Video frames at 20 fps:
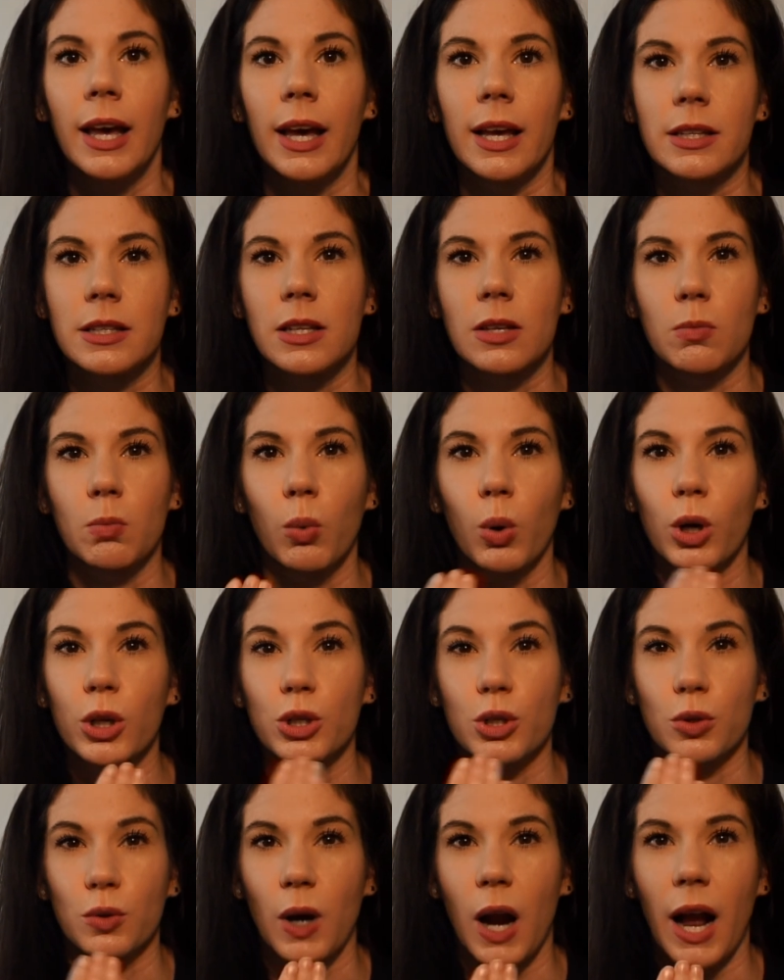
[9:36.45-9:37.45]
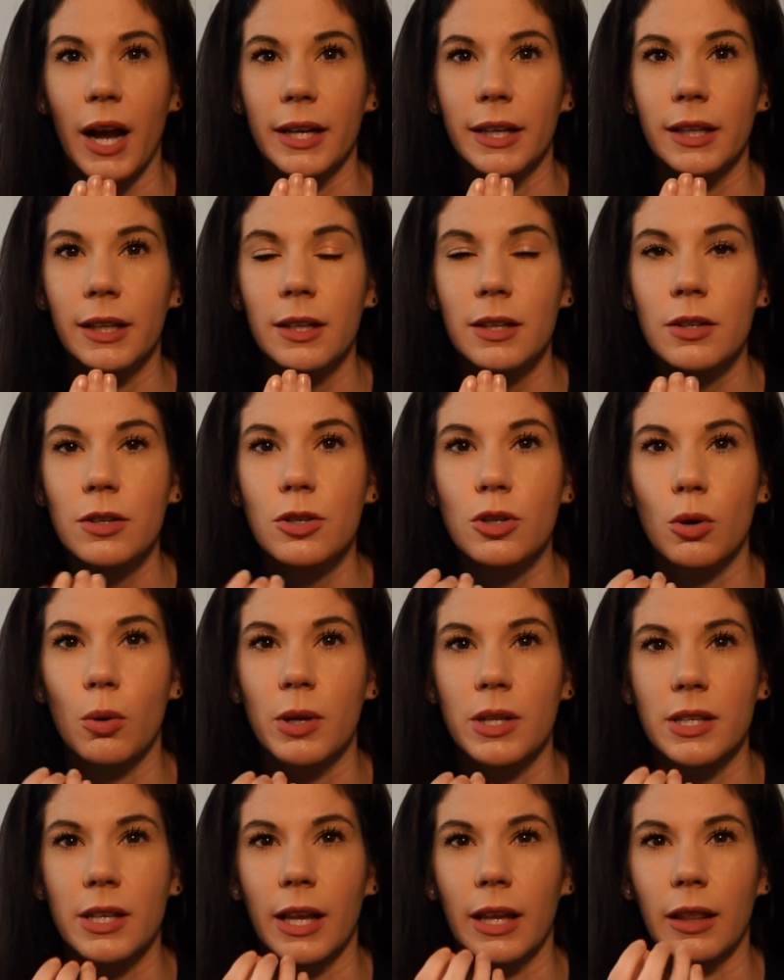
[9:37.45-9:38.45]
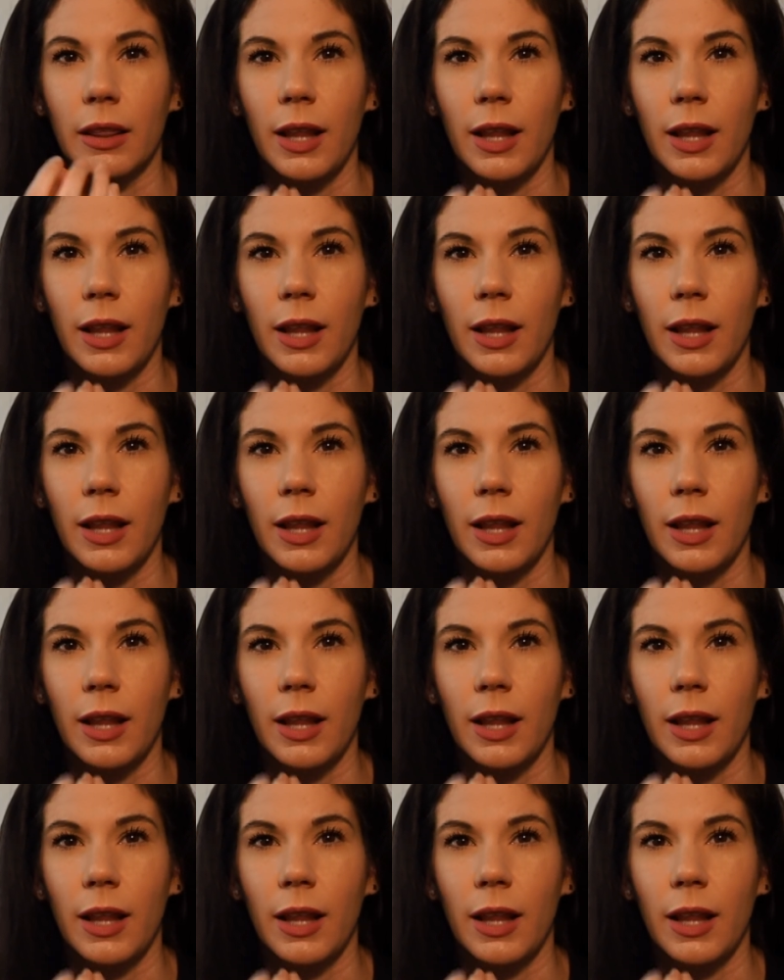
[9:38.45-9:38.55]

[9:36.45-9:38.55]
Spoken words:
It's more drying, so it's like